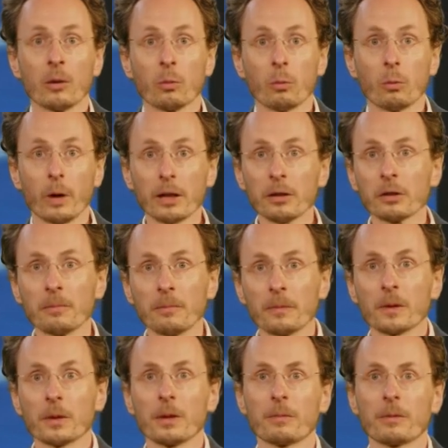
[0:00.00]
Welcome
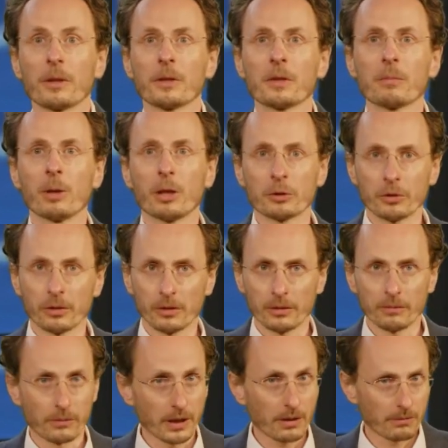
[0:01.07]
to the first module of
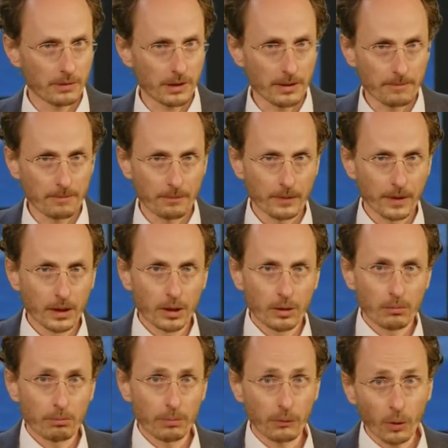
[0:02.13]
week 3.
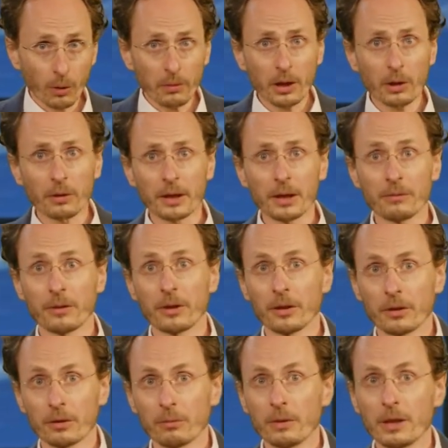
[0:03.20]
Before we go any
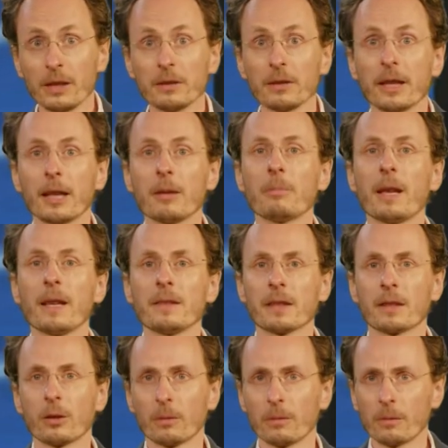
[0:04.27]
further, we need to get a basic
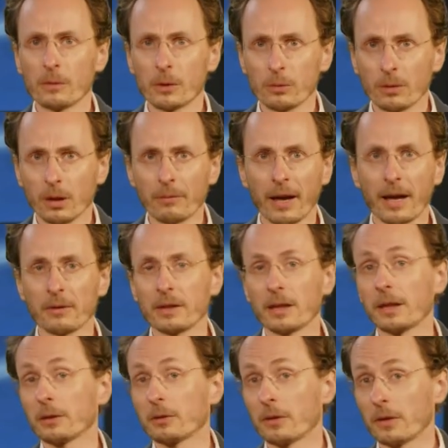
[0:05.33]
overview of how the
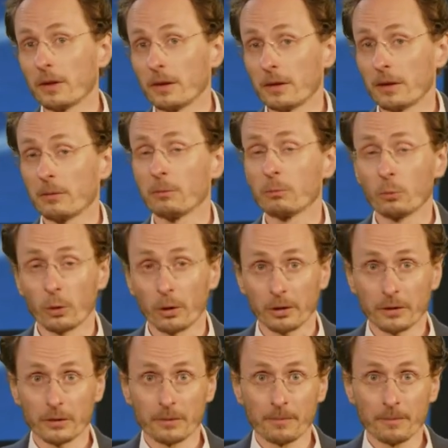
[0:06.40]
electricity system
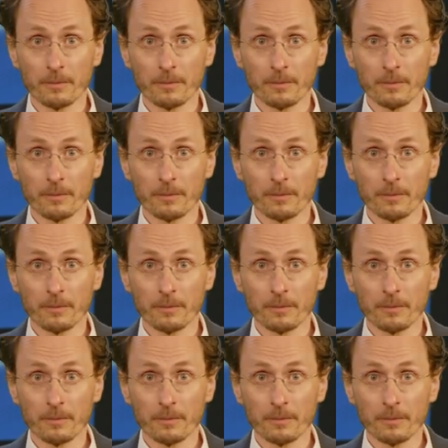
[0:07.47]
works.